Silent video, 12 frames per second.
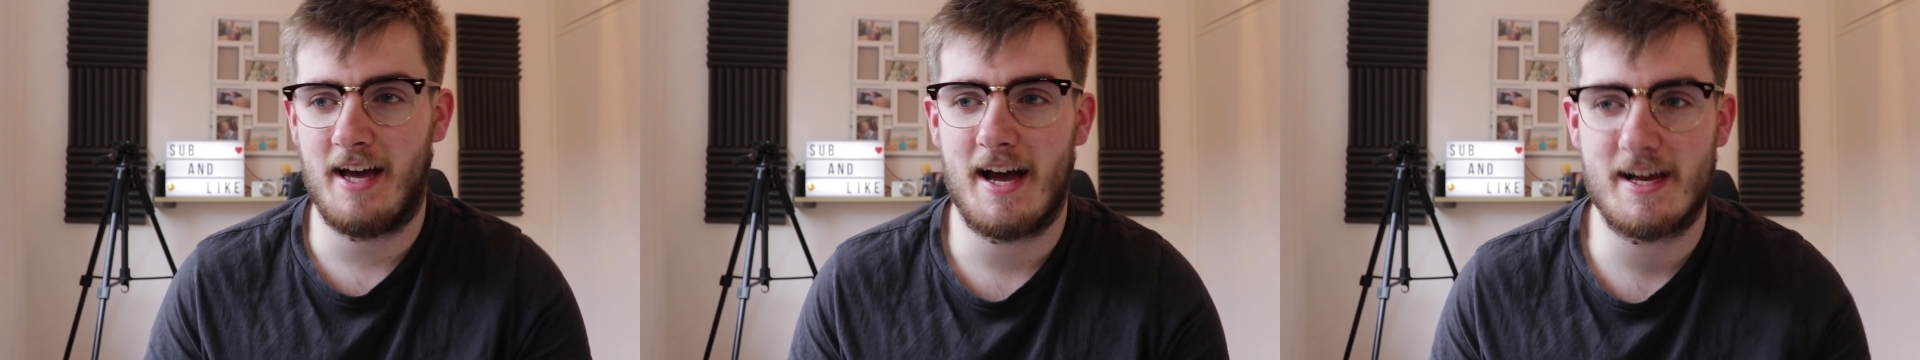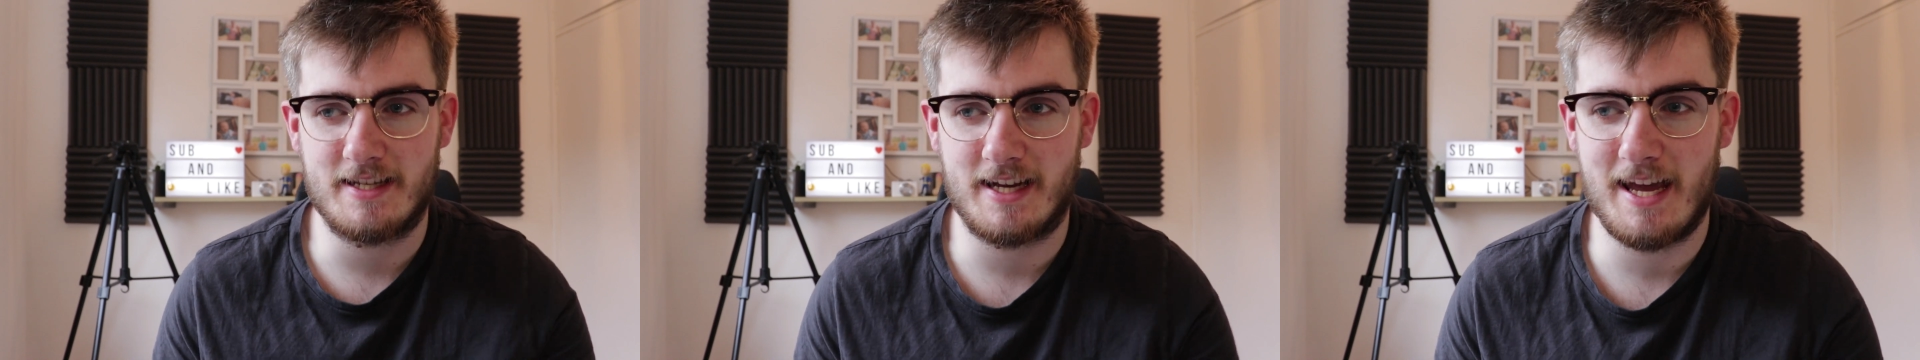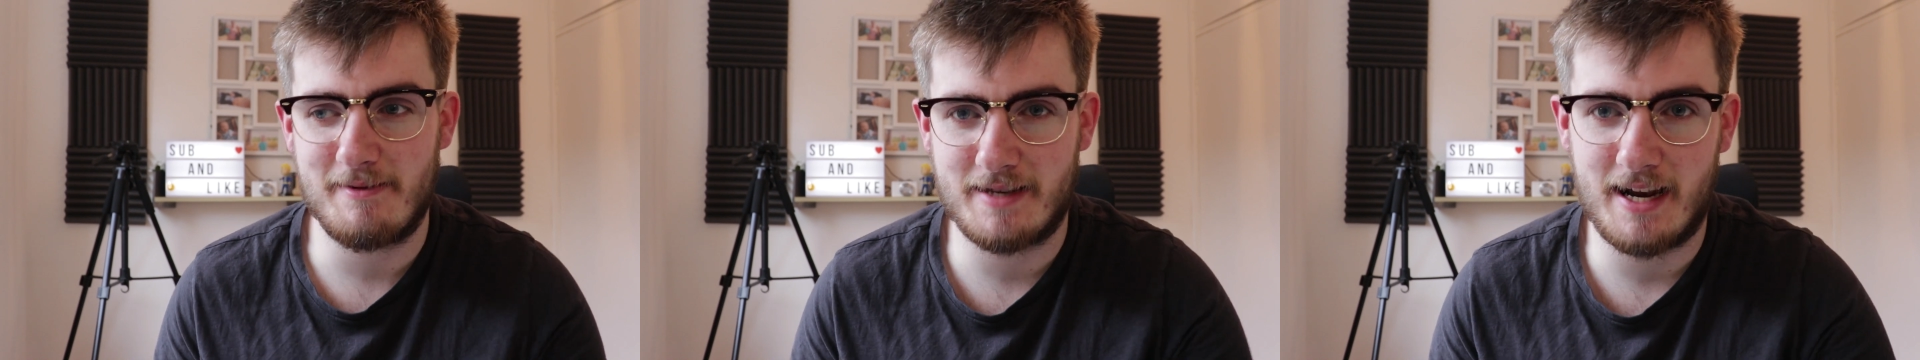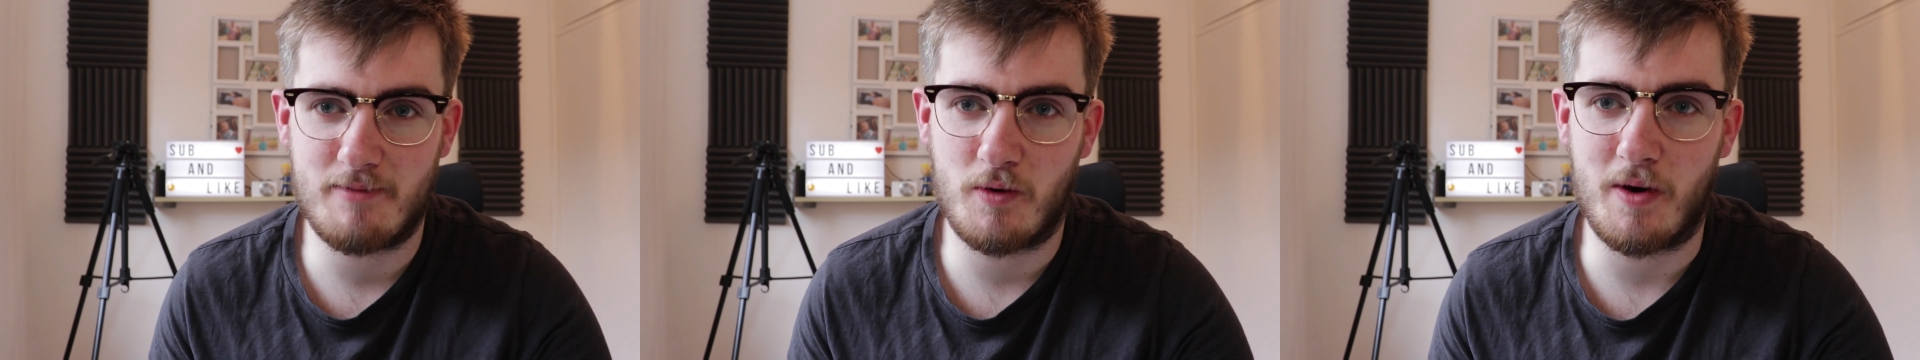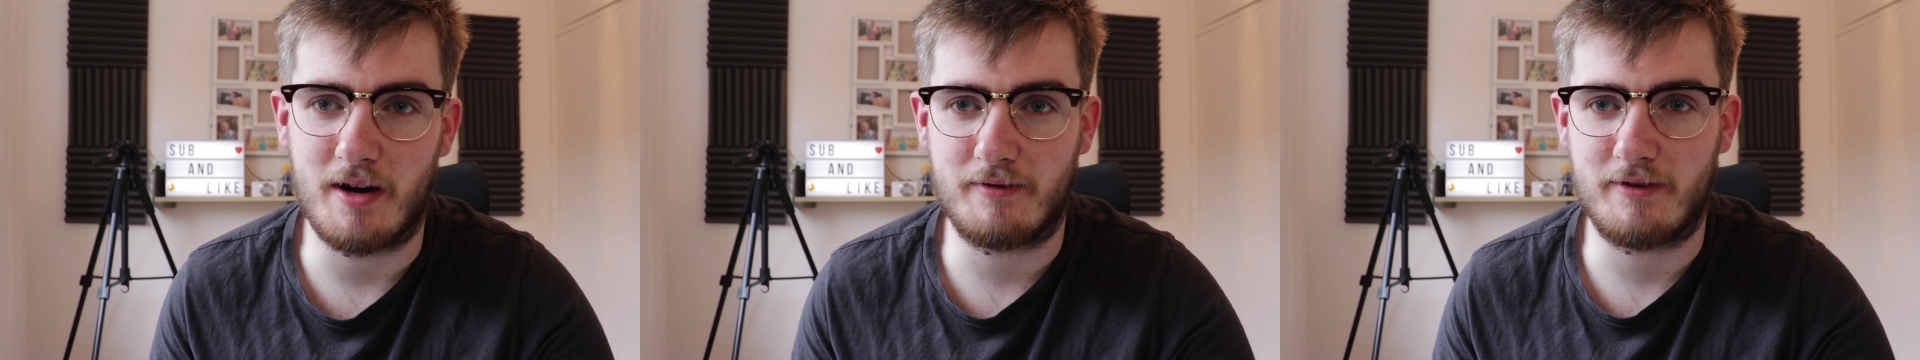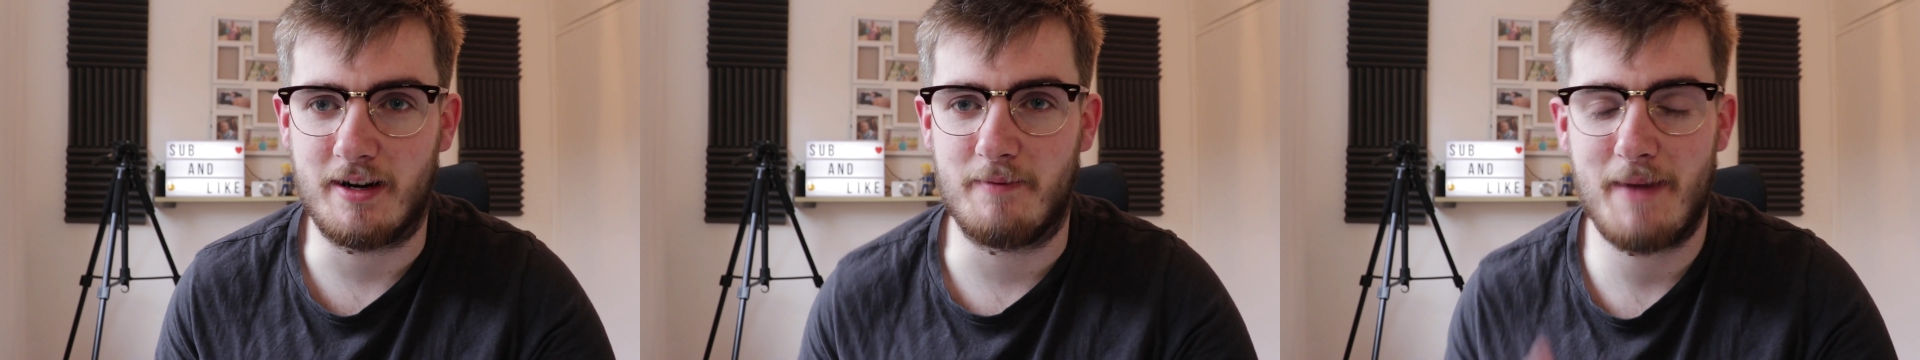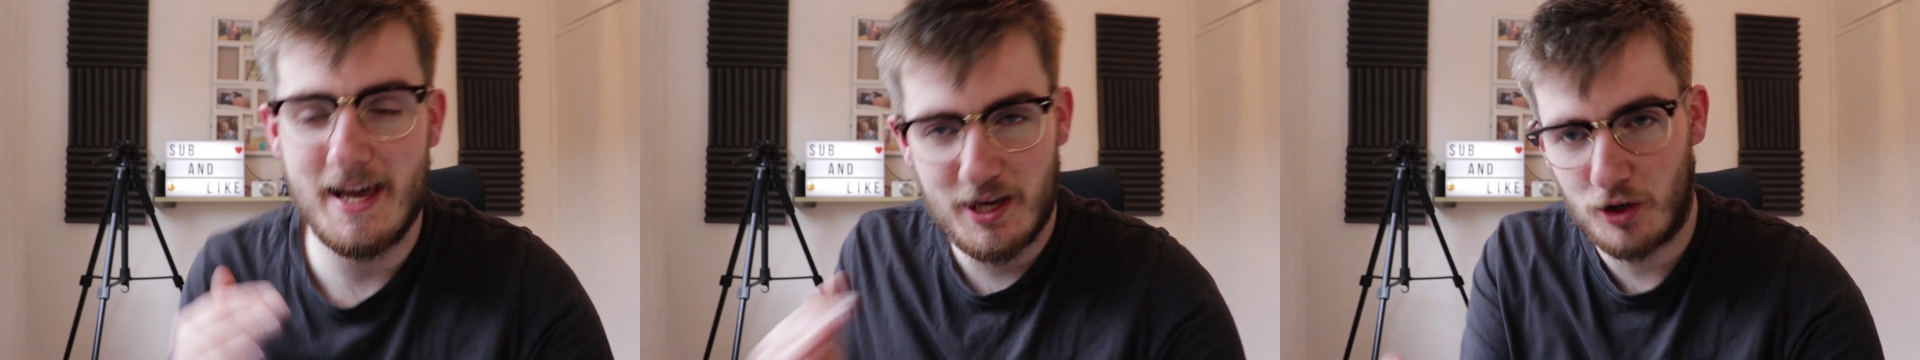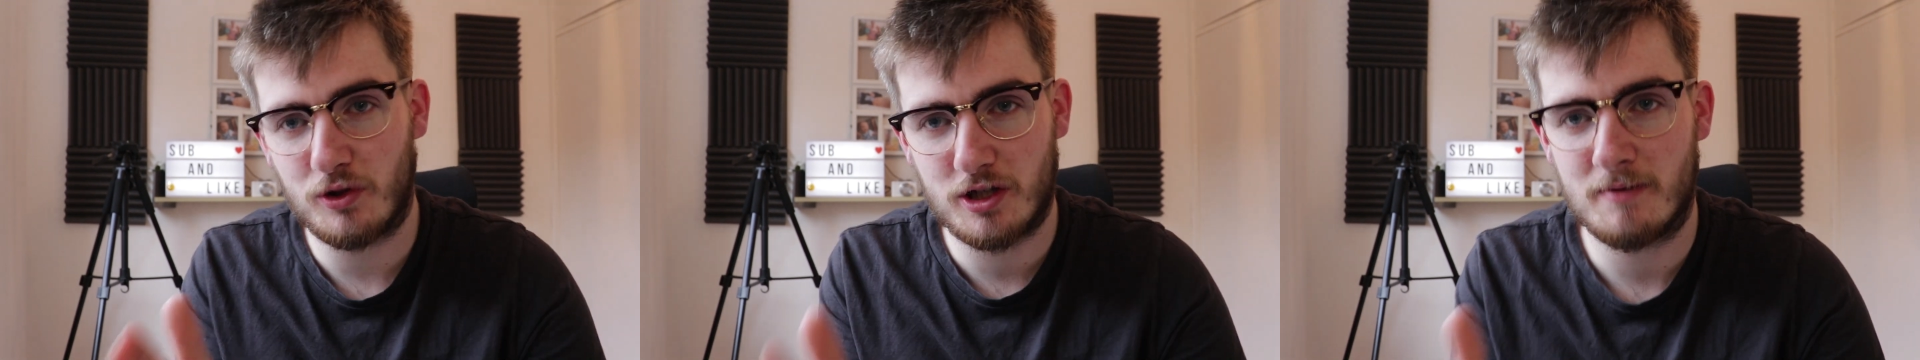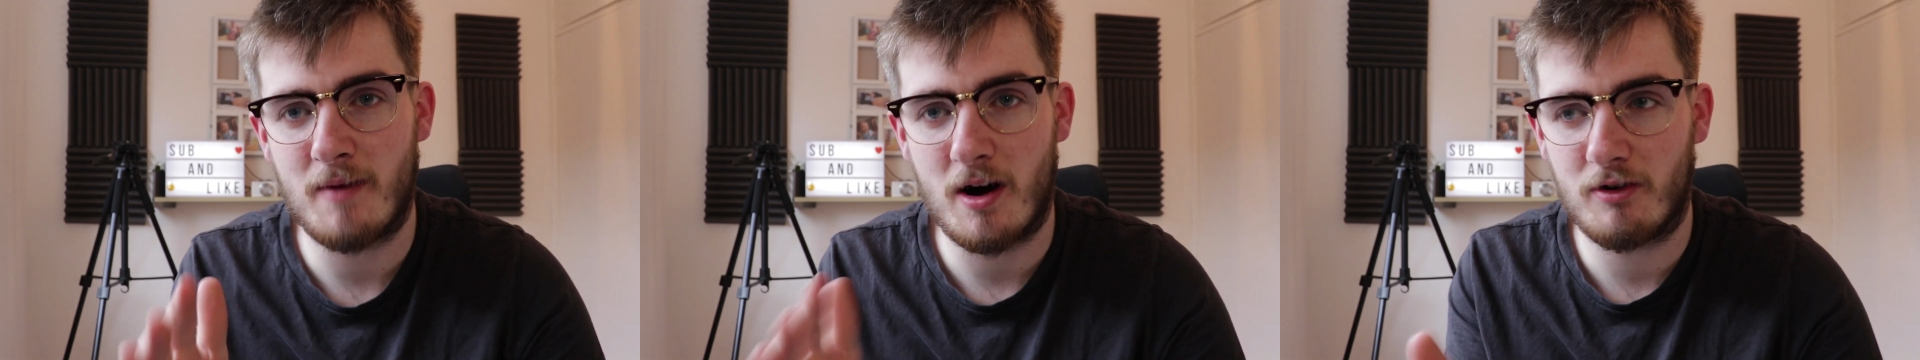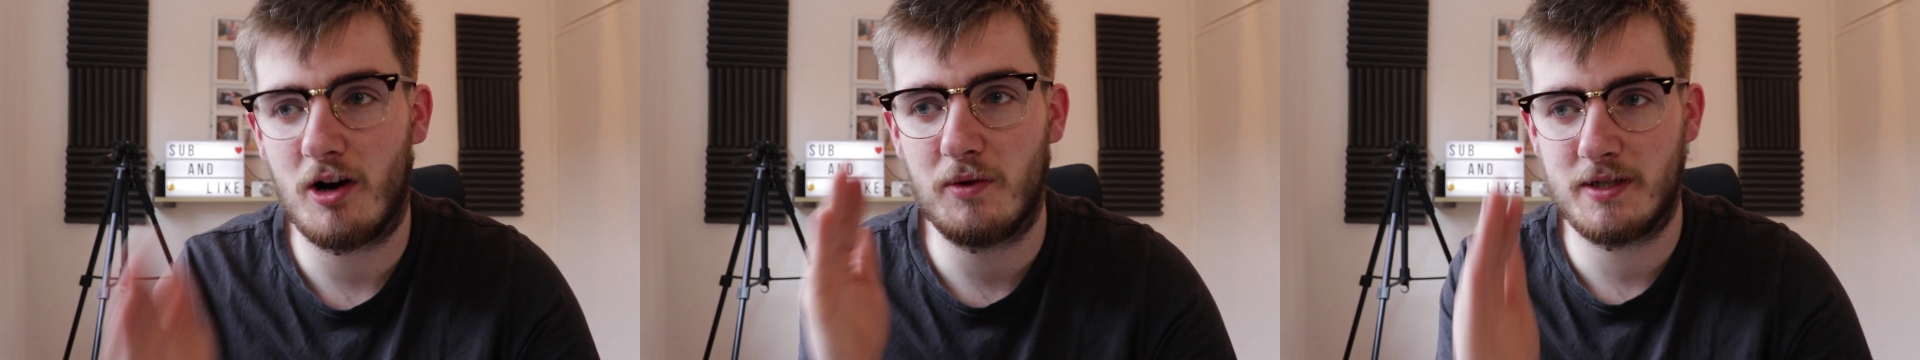as I keep telling my work friend, make your tomorrow